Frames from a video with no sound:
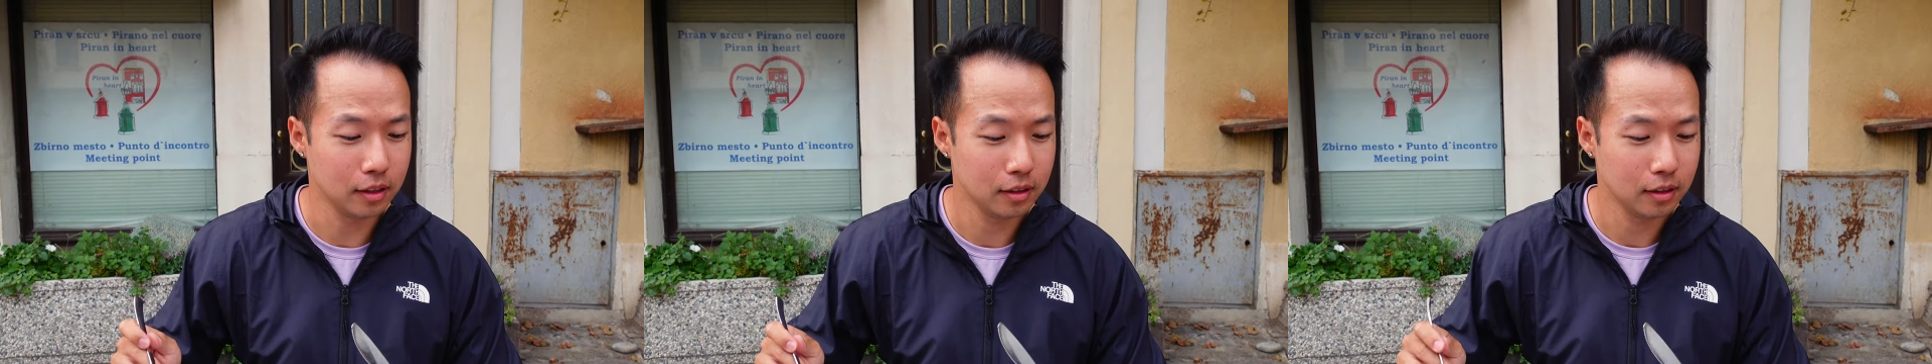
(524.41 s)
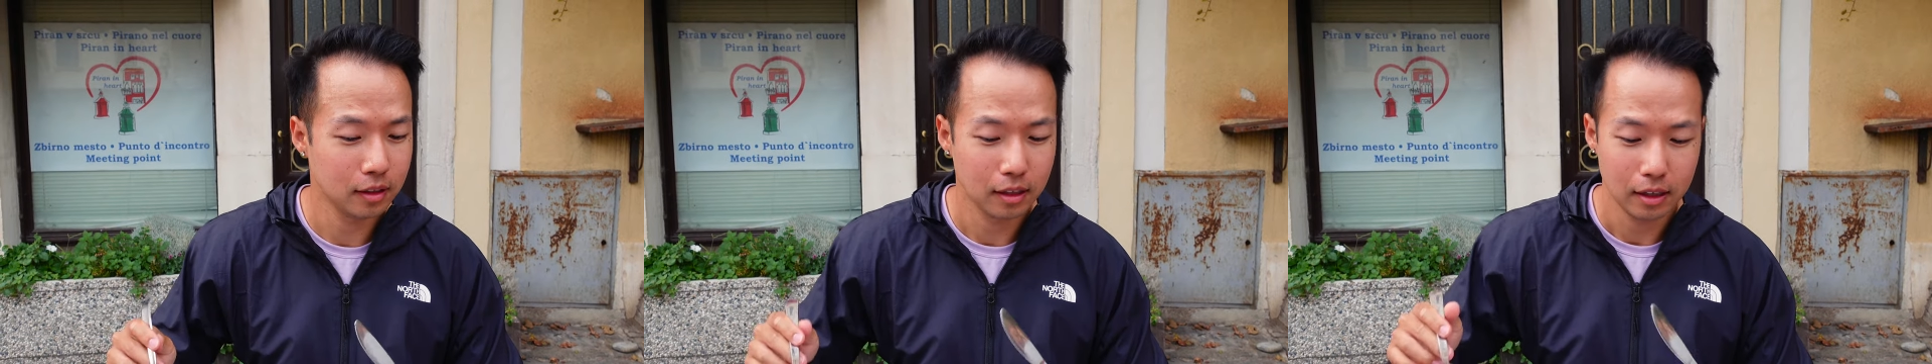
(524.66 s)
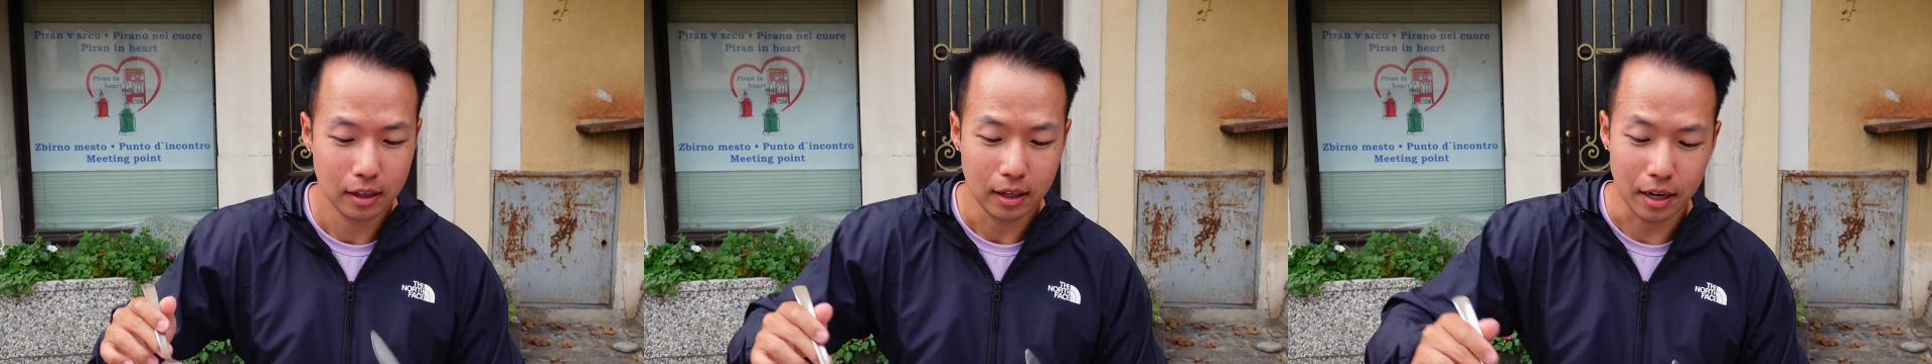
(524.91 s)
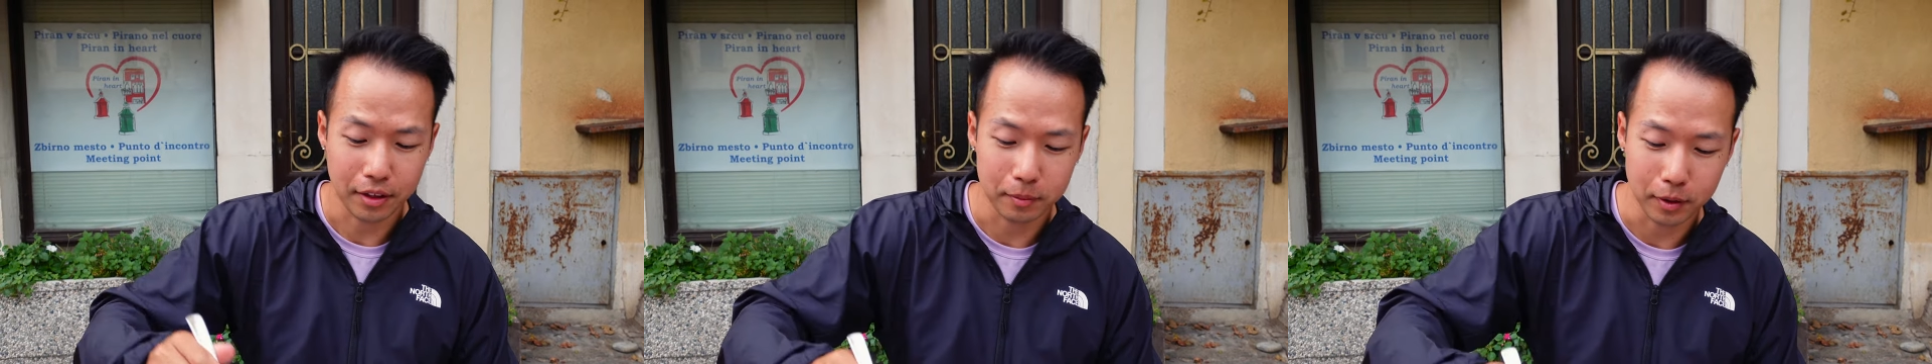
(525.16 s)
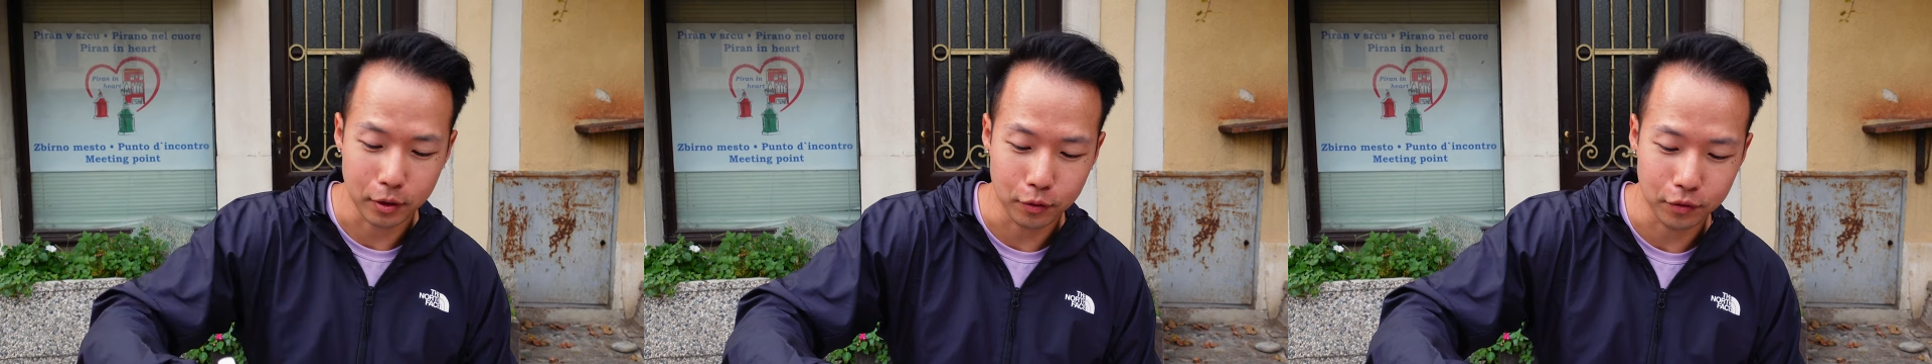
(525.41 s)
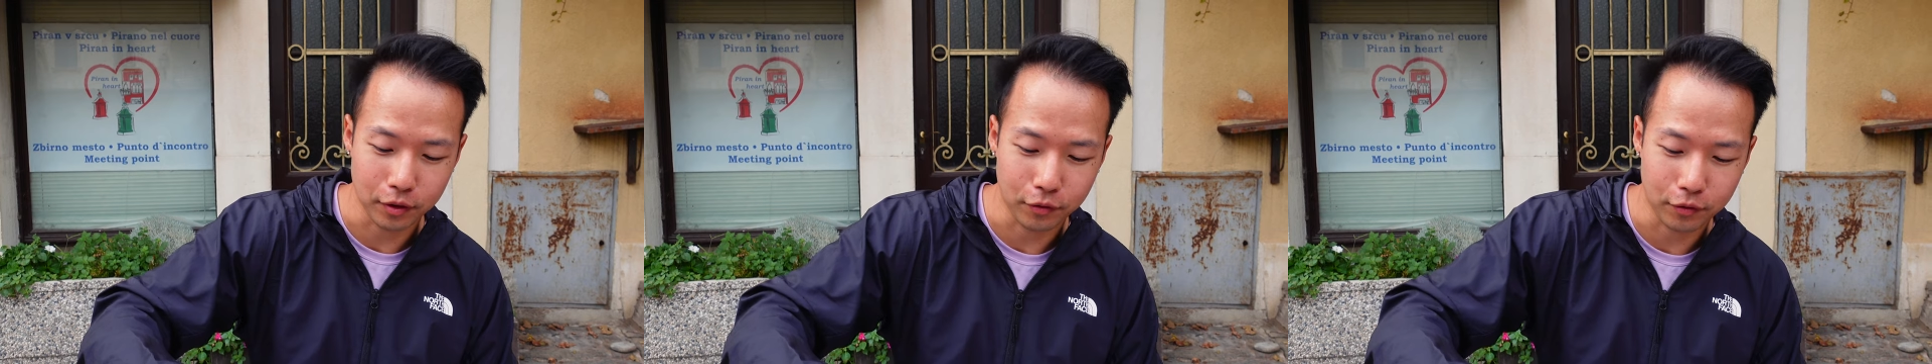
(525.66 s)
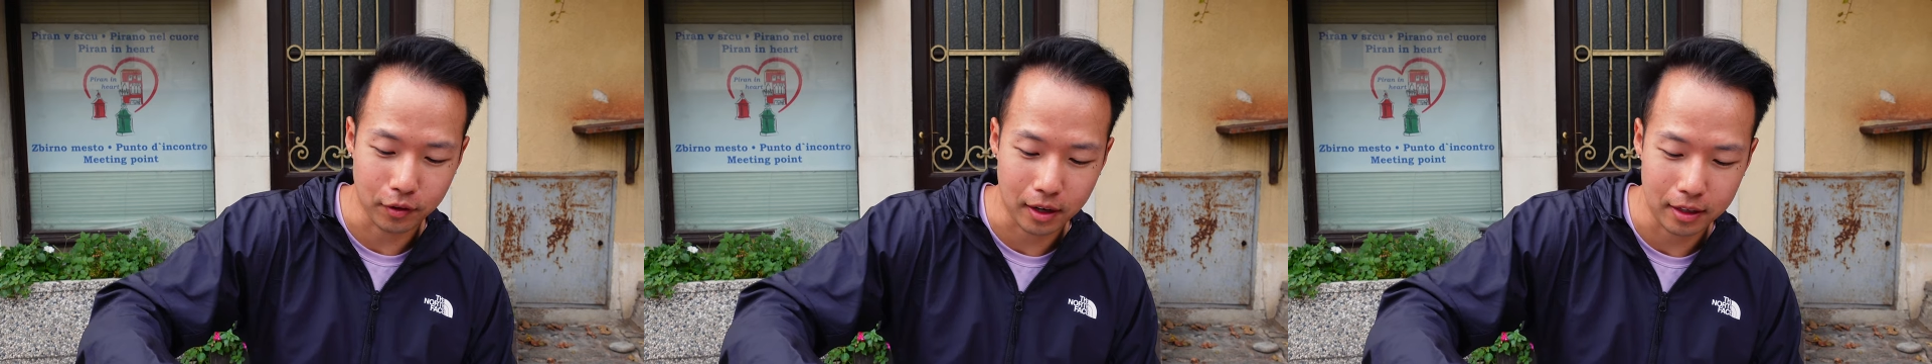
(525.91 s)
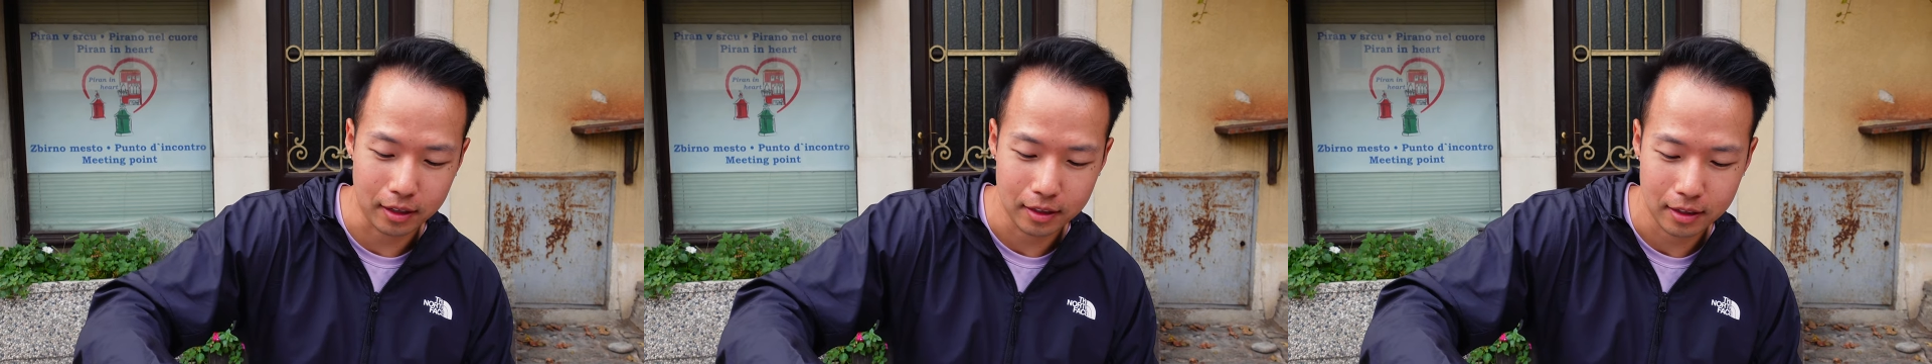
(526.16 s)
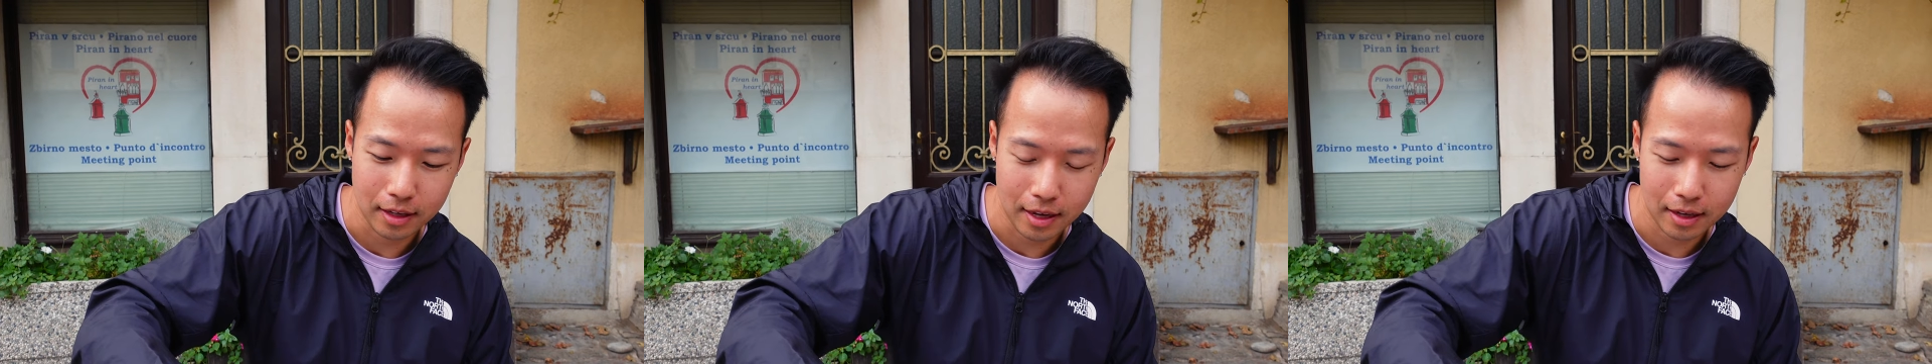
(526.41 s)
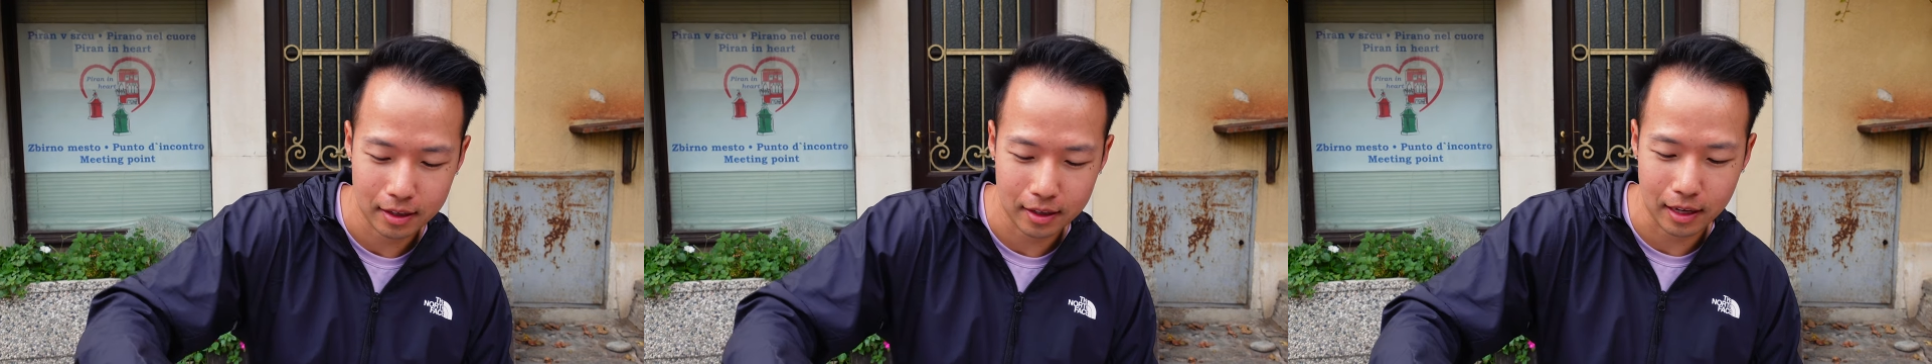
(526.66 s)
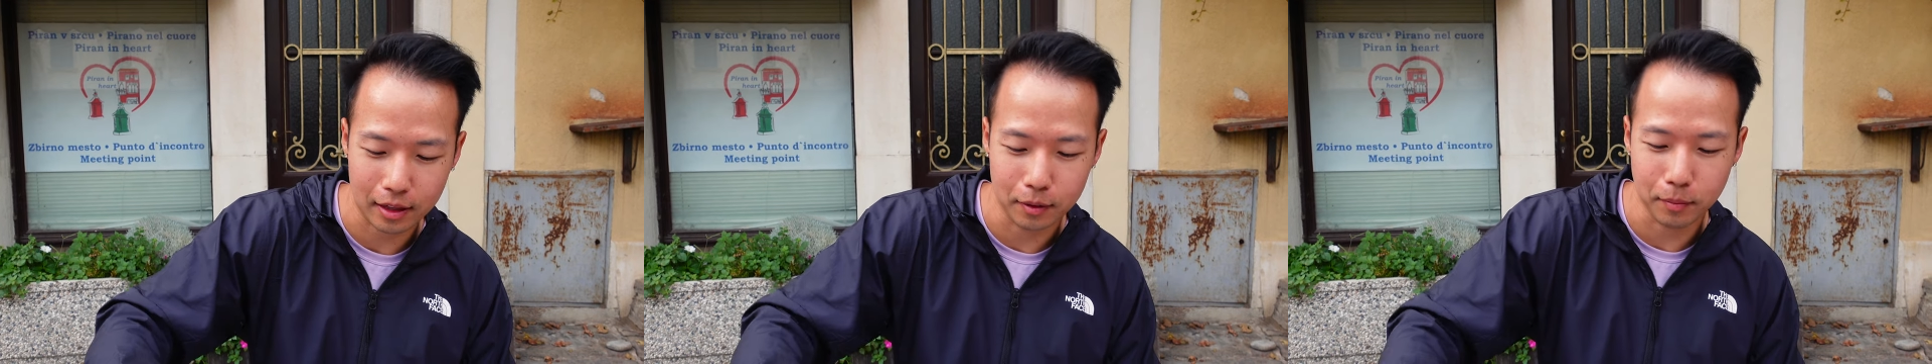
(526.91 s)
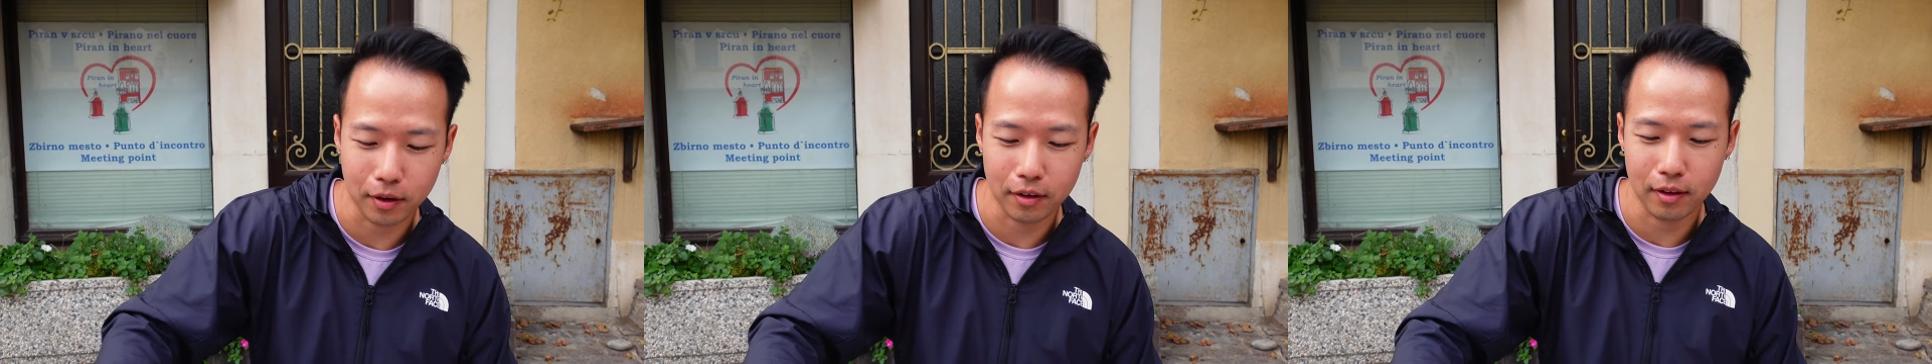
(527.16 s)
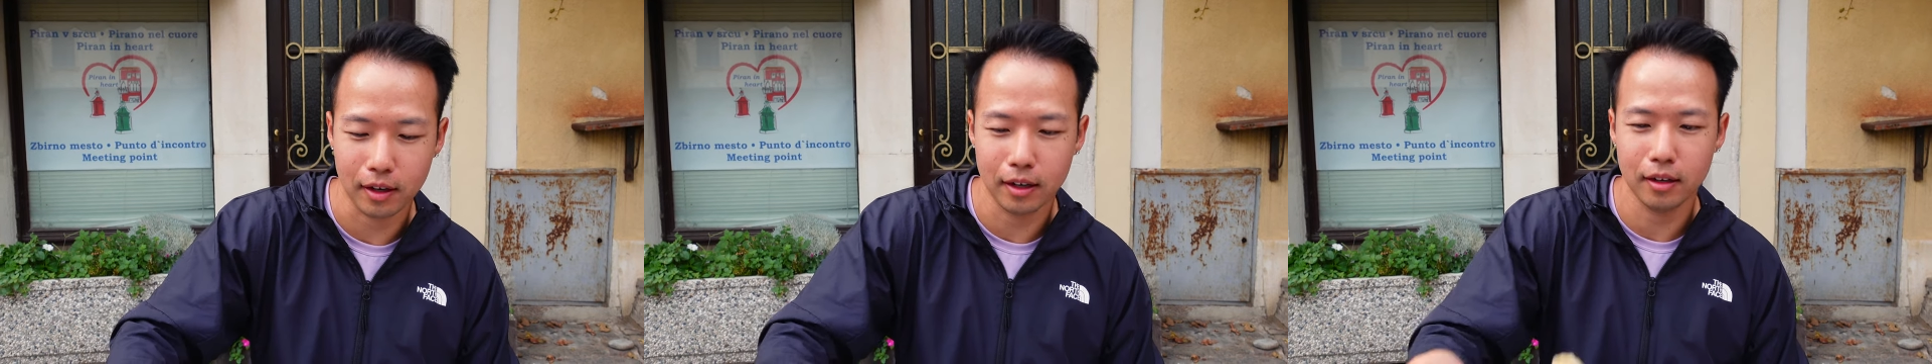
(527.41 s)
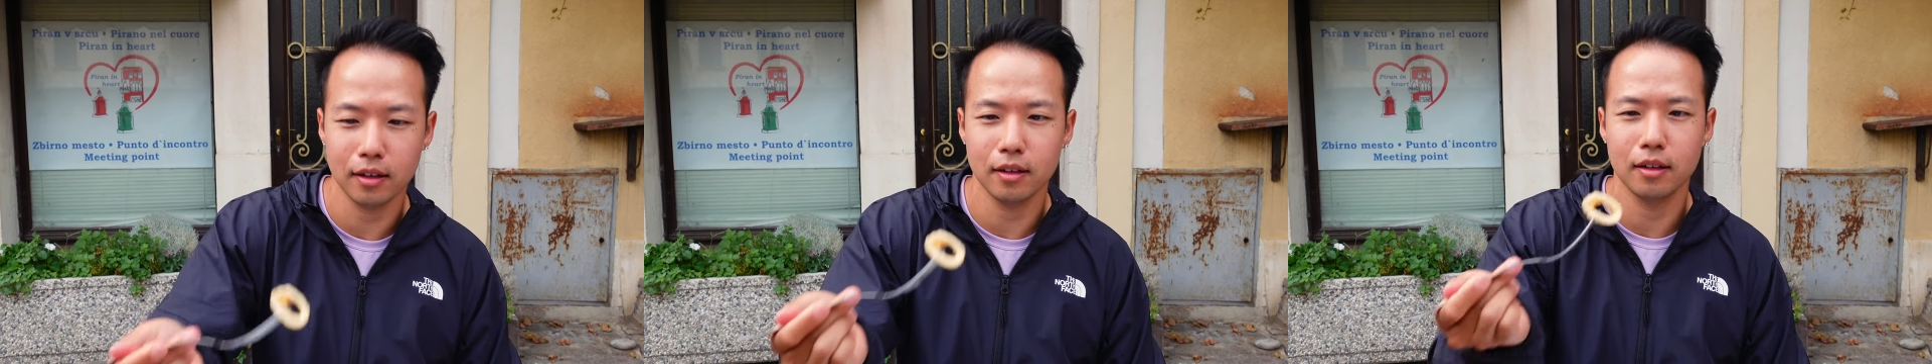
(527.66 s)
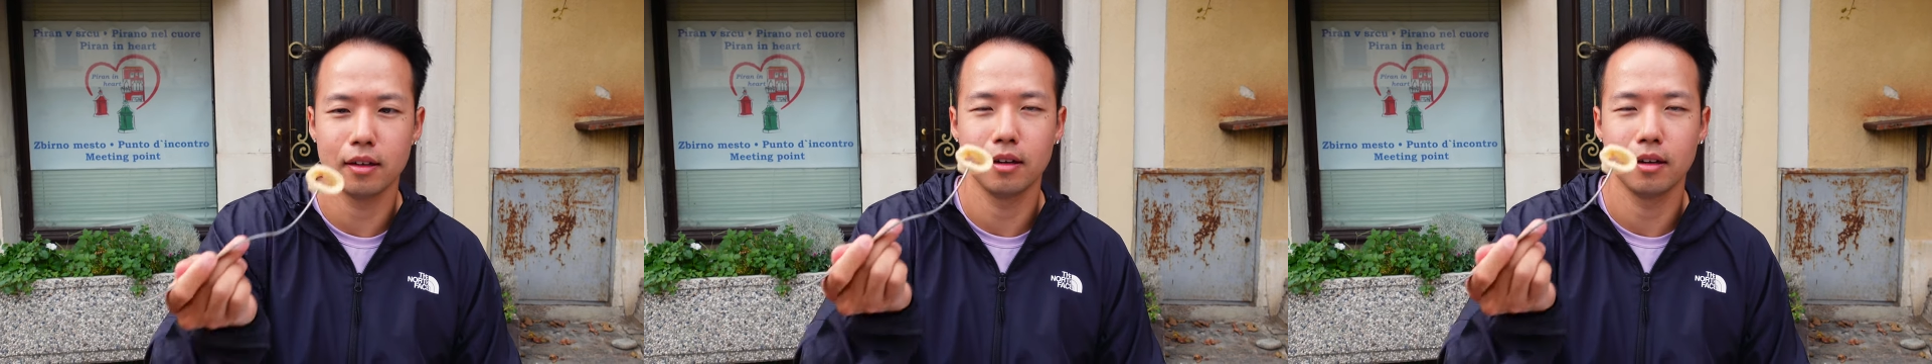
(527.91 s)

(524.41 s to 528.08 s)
I think I'm gonna go for the fried calamari right here.